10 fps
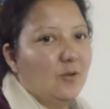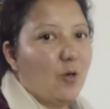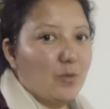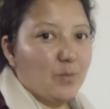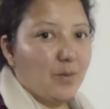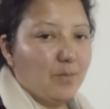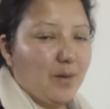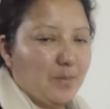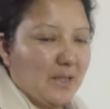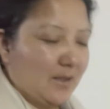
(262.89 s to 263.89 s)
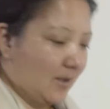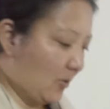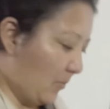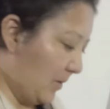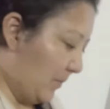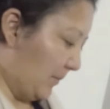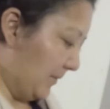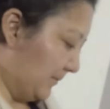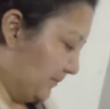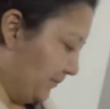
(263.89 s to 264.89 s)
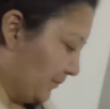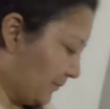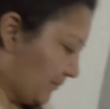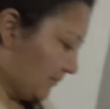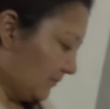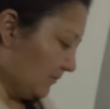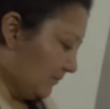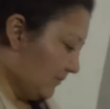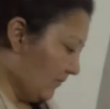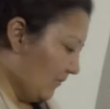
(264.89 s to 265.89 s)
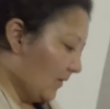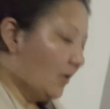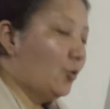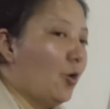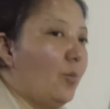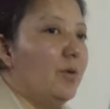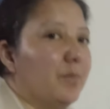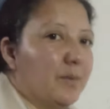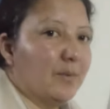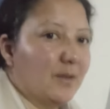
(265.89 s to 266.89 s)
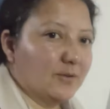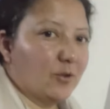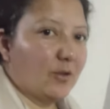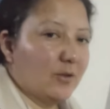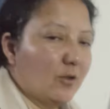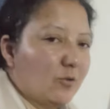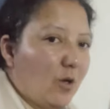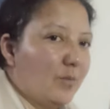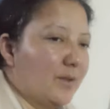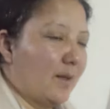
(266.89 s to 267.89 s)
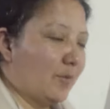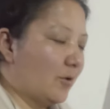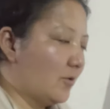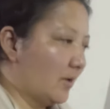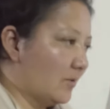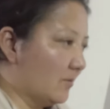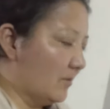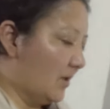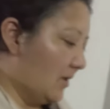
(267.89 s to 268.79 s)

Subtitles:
common people, normal people. Sorry, not common. I'm not trying to